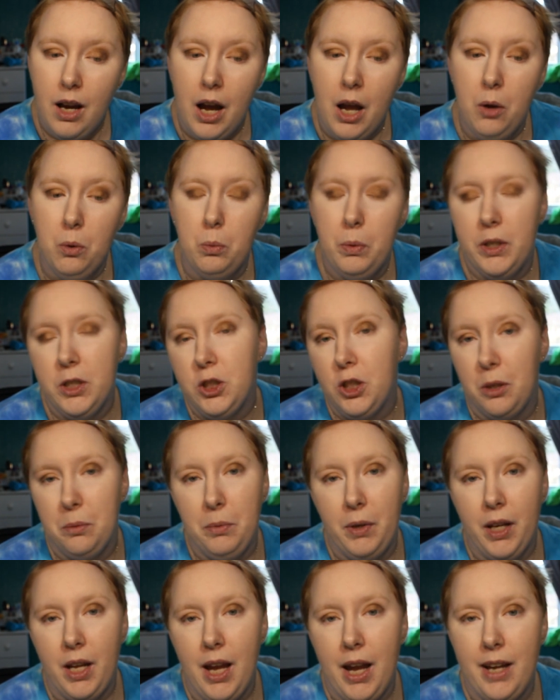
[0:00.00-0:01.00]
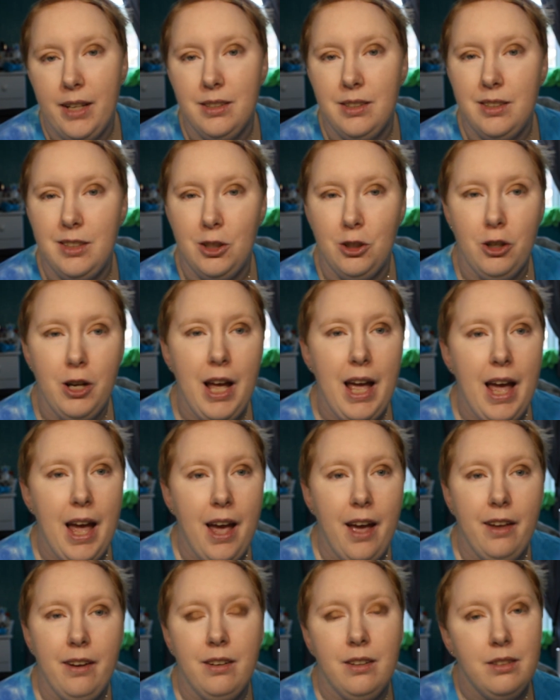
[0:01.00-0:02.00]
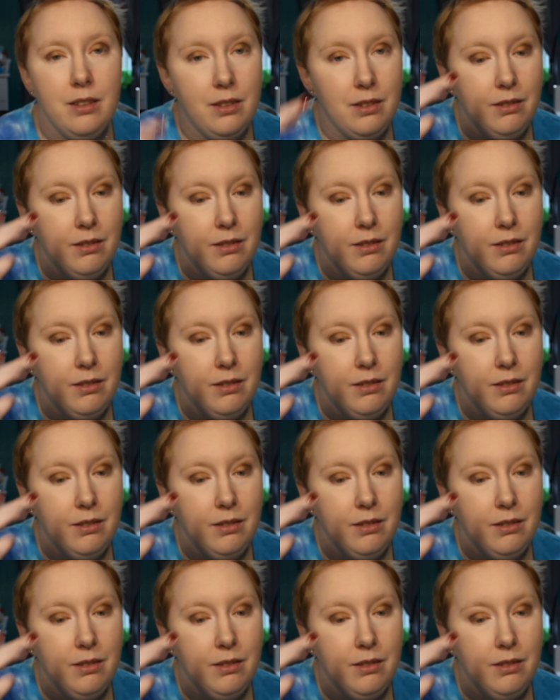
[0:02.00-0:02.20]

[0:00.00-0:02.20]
I wish Urban Decay still had